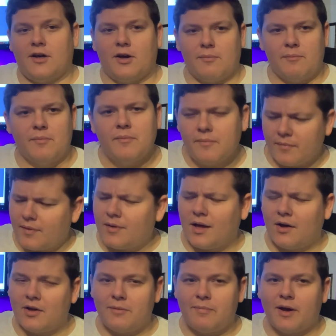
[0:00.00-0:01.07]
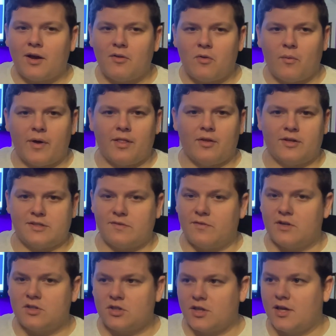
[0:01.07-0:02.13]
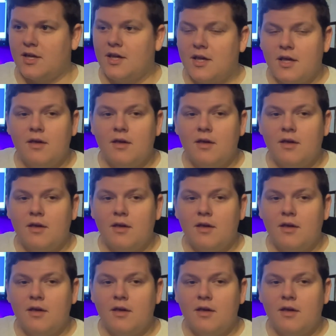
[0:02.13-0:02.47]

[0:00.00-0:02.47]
I'll get back on the weight loss eventually.